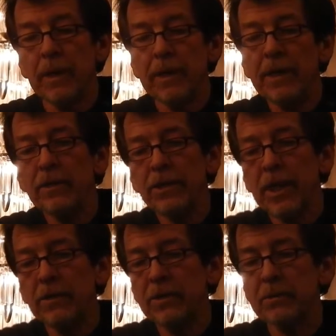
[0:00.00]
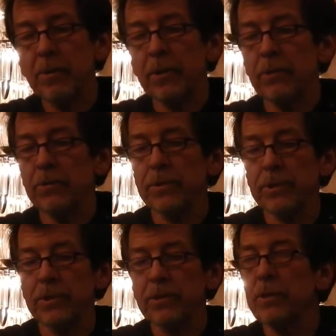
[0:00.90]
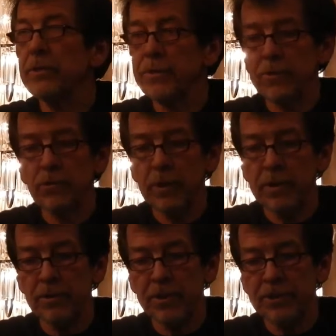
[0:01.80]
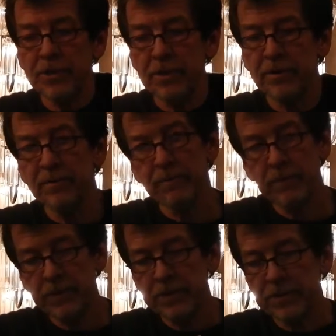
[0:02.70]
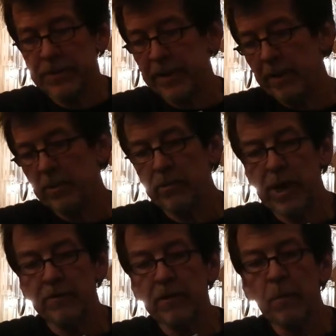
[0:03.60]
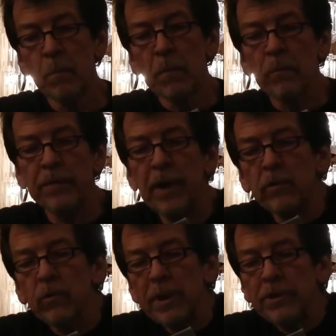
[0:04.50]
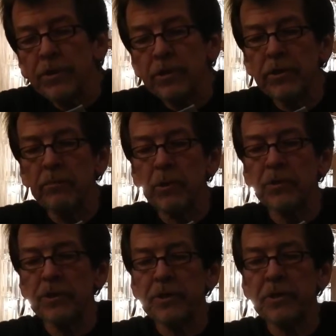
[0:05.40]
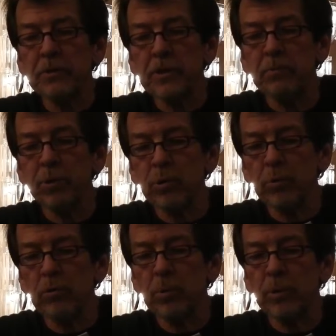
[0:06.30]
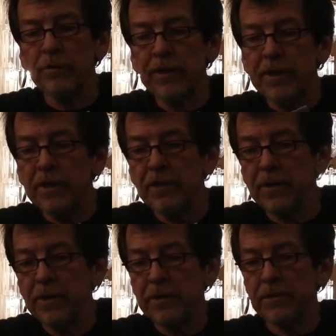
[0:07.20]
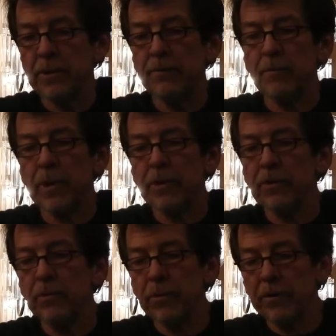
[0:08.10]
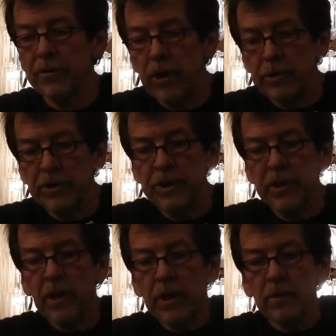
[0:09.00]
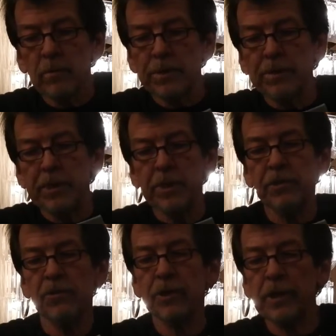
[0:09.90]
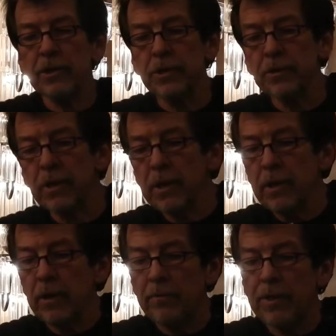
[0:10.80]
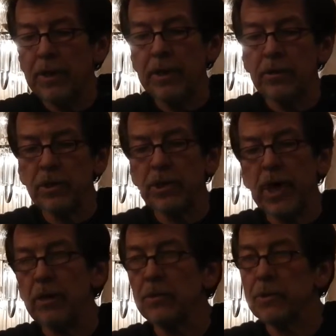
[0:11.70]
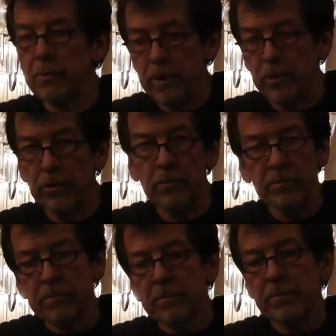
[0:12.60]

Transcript: English House Sparrows and the Consol Energy Center, and this is the epigraph. Without question, the most deplorable event in the history of American ornithology was the introduction of the English house sparrow hmm